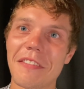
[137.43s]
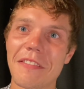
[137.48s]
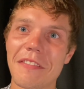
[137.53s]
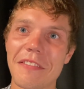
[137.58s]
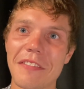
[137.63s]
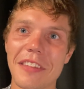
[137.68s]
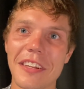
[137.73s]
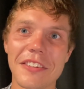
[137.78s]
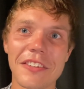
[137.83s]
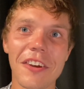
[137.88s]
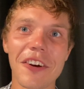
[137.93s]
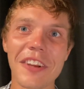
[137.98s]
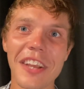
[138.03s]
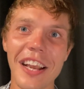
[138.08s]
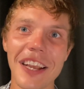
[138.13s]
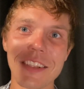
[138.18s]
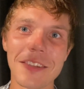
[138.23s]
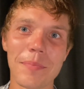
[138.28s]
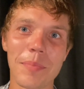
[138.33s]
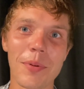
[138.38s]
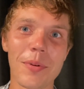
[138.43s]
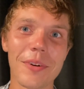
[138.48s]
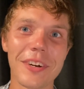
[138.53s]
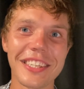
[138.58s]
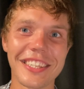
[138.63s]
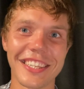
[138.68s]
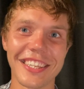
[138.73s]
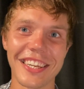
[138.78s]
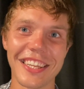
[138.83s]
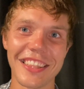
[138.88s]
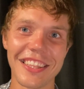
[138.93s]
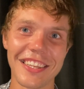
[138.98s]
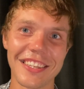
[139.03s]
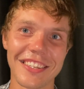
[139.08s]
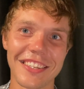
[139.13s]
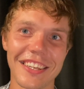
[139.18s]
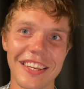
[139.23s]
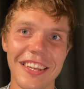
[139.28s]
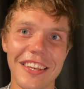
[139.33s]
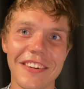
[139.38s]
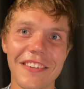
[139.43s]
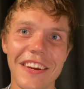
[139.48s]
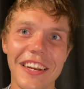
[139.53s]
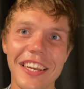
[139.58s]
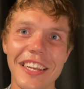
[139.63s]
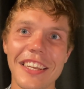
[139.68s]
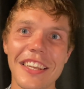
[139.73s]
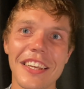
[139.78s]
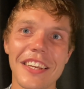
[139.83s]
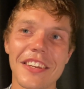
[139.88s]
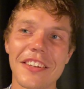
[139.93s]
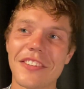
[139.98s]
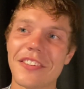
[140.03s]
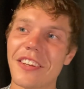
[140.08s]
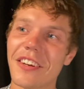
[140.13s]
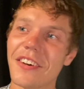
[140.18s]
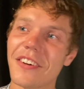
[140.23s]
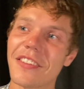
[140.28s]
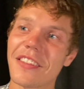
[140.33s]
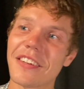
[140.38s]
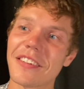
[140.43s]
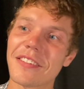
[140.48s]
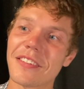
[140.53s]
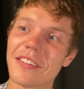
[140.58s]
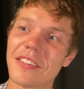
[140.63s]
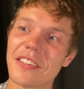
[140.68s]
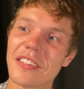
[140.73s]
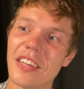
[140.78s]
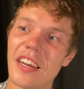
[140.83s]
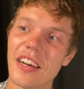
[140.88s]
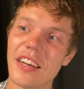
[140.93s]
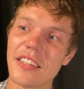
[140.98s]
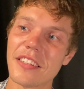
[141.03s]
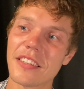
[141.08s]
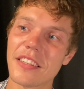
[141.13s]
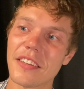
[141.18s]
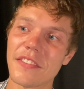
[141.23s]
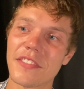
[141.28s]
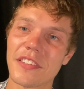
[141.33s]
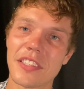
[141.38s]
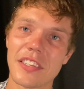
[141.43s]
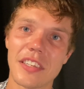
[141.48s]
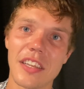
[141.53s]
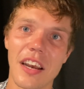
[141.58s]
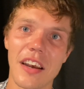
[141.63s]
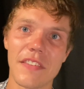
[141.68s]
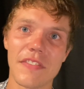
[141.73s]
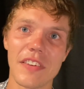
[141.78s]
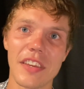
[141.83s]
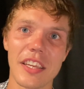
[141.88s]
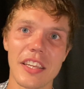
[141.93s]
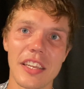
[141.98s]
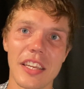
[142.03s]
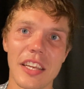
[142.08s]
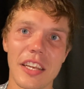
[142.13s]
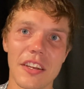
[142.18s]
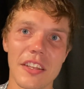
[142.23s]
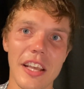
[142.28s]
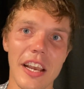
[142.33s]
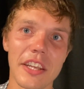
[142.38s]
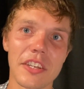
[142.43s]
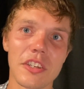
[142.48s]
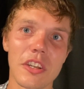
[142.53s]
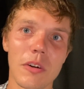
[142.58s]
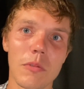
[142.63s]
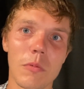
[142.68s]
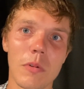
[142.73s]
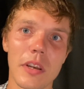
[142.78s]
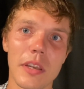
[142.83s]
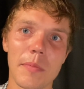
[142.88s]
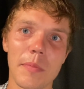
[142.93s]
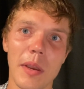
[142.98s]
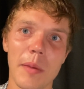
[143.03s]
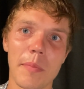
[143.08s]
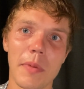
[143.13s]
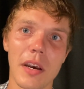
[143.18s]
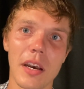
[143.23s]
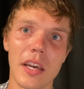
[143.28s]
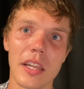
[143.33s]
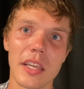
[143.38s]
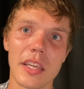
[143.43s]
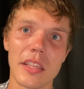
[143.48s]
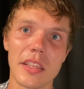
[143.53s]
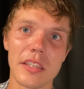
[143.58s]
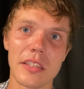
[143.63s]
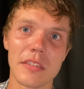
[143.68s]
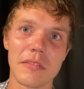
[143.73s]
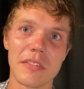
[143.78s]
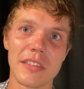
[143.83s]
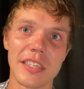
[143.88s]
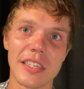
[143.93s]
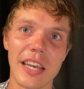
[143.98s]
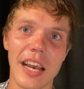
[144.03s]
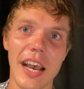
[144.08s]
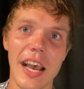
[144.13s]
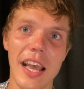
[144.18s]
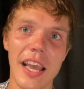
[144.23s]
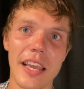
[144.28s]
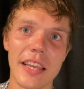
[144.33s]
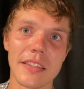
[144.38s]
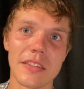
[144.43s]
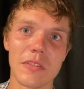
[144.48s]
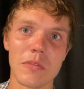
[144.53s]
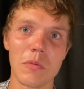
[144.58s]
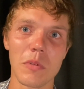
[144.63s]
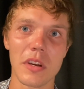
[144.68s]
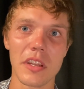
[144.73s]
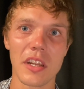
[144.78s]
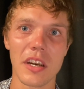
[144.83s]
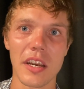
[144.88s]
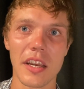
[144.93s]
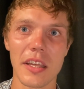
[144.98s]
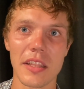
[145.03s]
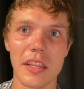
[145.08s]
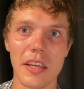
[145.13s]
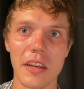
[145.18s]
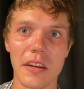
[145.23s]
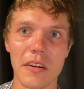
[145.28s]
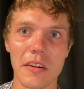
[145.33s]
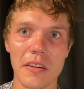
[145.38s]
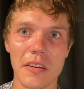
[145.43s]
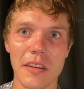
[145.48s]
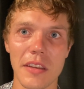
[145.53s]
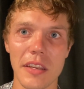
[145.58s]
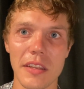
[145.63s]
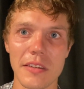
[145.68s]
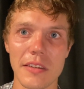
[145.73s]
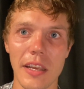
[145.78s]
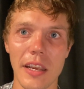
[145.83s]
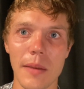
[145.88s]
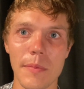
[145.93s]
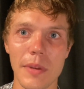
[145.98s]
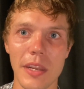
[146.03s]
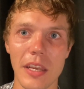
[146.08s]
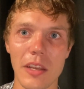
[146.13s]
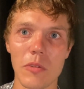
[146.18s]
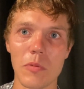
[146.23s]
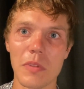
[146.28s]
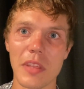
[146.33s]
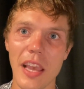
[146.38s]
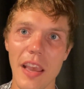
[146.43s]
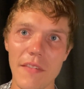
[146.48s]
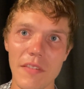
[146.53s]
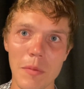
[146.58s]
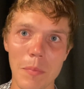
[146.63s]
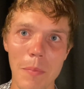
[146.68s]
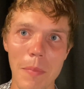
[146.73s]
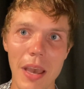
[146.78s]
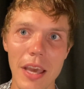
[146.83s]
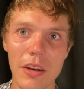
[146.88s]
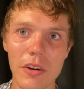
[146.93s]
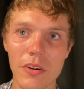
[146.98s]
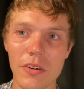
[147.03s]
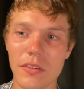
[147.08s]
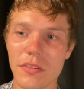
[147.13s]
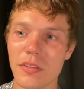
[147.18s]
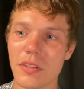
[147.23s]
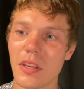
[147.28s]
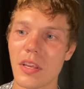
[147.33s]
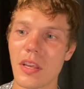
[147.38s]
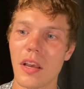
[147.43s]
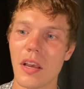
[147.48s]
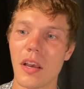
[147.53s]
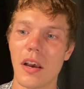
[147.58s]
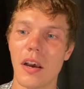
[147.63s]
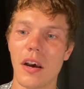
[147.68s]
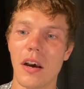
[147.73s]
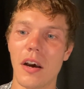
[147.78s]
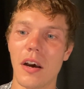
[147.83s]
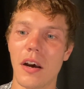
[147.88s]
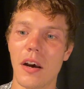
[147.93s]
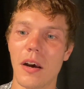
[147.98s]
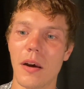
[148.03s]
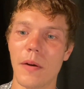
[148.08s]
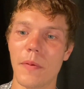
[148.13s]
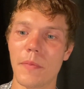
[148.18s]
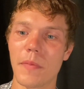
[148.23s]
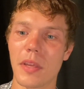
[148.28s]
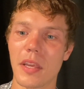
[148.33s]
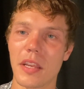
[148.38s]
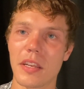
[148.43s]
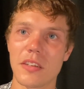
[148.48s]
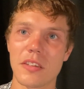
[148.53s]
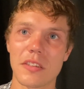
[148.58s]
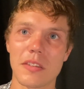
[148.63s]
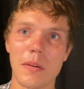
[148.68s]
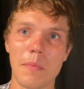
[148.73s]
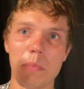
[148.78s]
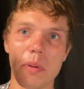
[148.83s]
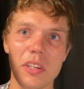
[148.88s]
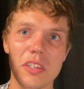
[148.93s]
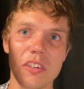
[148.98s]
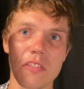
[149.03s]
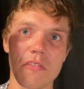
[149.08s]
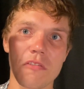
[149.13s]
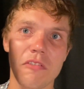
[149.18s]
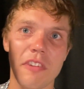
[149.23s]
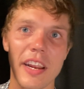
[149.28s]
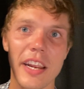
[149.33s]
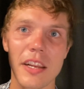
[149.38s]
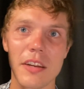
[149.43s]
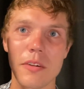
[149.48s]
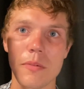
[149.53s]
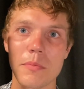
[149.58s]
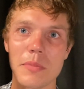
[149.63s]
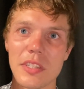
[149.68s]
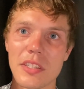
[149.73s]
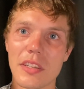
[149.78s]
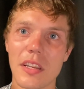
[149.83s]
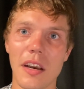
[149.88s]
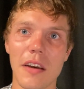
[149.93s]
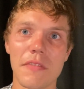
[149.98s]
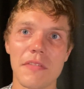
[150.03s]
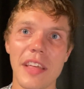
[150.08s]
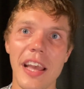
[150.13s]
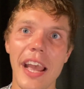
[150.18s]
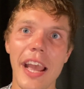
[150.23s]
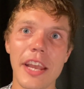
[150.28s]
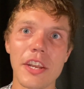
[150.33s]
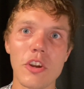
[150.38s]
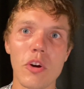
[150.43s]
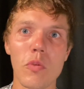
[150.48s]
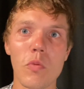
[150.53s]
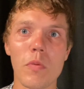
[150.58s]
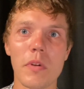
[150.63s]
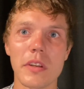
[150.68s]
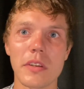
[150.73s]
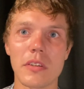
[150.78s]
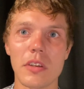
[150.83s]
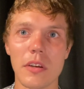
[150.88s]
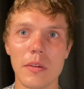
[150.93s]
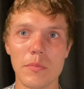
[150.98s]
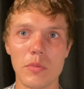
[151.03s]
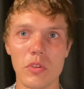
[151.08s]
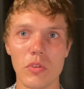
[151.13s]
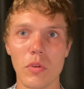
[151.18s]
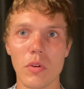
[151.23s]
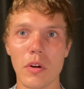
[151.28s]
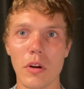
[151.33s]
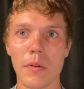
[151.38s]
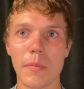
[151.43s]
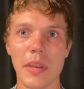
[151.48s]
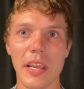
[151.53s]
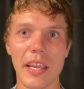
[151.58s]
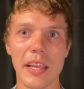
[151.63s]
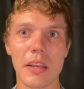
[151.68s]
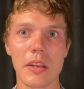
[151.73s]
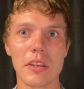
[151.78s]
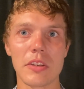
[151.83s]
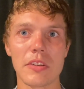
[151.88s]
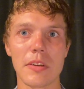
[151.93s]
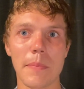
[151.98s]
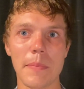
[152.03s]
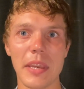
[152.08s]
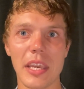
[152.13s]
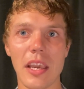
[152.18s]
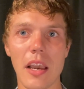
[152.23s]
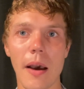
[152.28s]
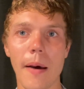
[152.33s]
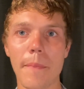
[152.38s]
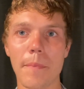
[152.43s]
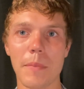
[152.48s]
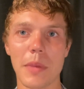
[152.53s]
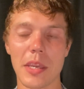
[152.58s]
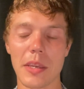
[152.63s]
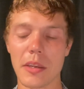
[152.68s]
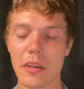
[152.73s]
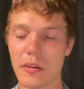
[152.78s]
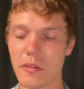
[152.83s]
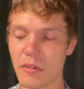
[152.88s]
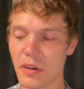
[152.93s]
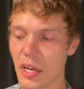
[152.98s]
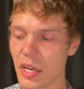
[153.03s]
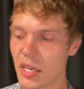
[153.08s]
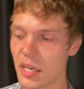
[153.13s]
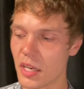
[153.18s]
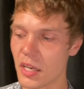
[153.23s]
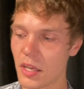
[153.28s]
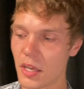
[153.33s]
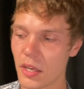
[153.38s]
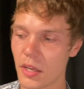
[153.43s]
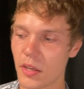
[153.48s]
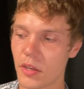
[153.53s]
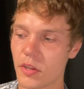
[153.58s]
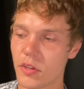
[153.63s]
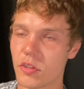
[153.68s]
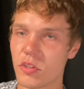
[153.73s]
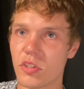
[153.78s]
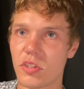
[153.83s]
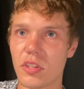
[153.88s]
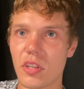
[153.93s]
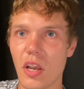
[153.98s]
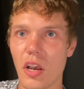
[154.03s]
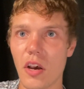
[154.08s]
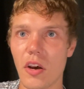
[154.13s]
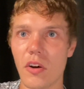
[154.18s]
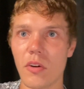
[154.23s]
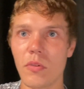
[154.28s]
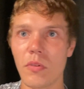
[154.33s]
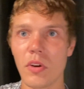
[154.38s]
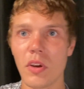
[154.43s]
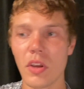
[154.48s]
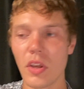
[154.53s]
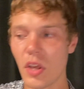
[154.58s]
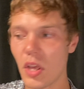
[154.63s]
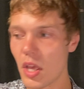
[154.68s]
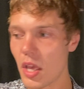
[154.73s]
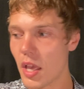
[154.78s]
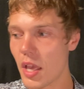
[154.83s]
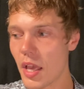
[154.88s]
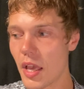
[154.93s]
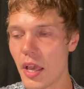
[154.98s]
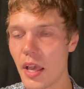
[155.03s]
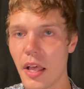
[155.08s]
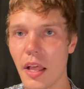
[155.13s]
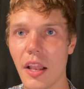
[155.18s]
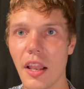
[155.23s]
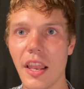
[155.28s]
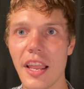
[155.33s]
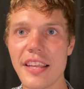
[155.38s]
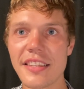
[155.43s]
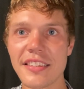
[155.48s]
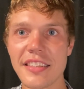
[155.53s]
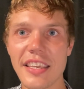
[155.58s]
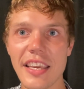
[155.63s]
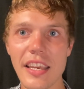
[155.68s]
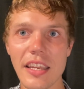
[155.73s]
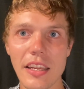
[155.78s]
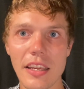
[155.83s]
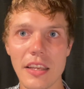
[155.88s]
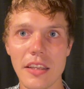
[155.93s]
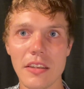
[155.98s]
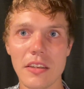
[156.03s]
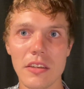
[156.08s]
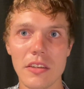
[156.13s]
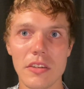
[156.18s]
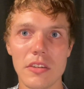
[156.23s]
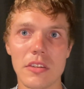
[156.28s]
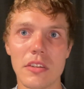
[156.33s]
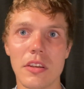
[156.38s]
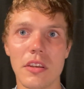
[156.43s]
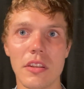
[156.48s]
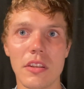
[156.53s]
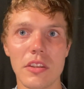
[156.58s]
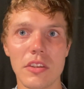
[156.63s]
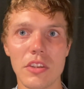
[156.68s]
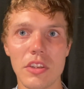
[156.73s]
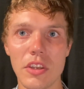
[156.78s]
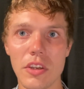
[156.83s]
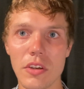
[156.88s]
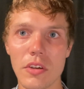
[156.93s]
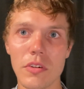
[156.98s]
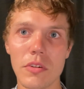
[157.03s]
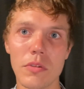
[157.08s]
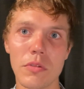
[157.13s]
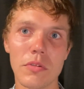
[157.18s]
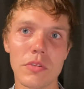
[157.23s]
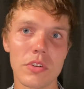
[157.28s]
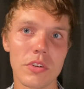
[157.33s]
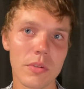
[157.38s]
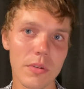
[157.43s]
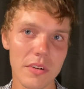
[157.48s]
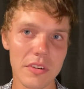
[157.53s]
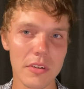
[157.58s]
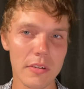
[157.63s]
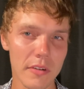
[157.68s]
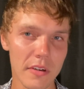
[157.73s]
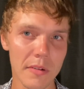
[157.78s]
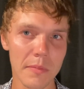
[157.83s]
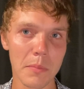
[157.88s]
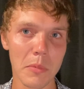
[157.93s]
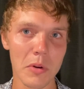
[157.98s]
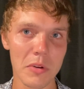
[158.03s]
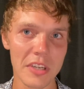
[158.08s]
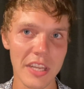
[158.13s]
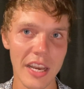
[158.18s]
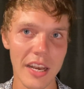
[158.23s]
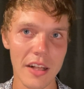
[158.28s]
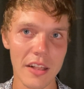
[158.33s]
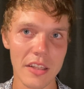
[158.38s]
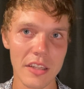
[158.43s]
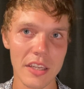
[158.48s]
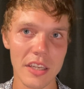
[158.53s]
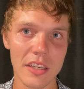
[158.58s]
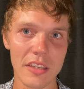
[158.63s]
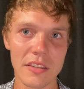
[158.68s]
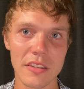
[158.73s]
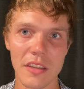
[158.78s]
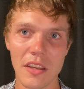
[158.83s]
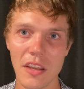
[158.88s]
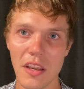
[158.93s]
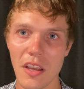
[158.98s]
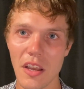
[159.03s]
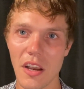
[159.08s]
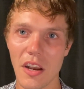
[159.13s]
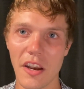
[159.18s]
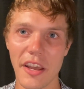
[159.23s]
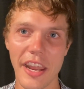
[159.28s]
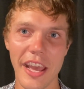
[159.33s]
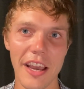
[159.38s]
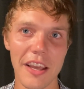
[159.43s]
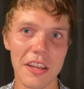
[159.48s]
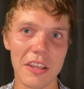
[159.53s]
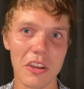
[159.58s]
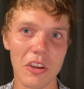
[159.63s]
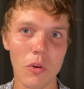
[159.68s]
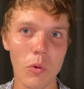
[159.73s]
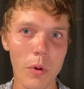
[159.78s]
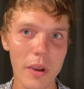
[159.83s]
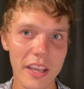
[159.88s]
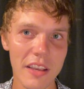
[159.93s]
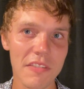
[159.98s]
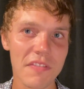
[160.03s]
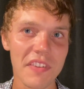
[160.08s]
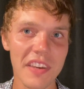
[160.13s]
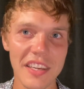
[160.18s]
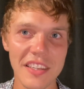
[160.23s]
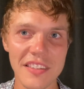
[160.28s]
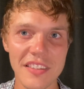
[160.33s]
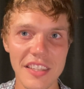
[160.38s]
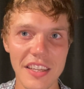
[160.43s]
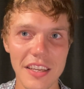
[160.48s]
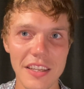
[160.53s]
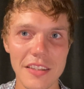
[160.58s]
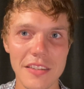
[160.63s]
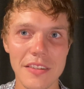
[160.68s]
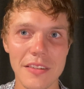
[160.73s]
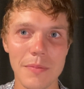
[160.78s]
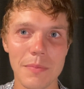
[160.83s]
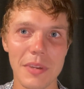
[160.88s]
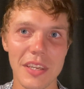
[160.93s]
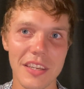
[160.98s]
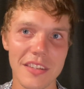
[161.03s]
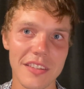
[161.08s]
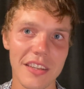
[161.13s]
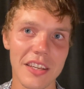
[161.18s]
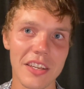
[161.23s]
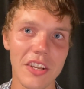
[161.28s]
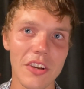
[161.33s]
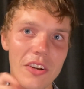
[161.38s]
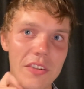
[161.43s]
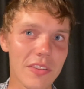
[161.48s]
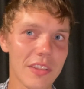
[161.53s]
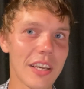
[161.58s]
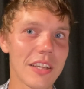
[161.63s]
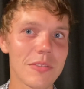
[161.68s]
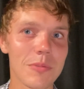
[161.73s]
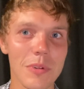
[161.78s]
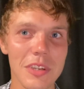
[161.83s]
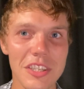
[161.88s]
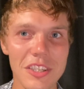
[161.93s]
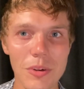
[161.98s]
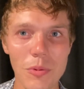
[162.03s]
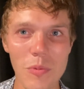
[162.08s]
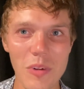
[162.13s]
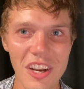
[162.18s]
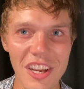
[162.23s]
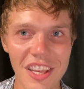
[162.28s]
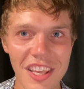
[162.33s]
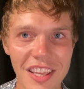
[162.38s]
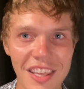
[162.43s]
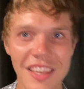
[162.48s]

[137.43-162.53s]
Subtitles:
there's all kinds of poison in this shit, right? So there's just tons of stuff in here that I don't want in my body, these dyes and whatnot that are contaminated with heavy metals, and just a bunch of random stuff that I don't want to absorb in to become me, right? So let's get into the two short-term modalities on how to quick fix this, because I know that's what you want,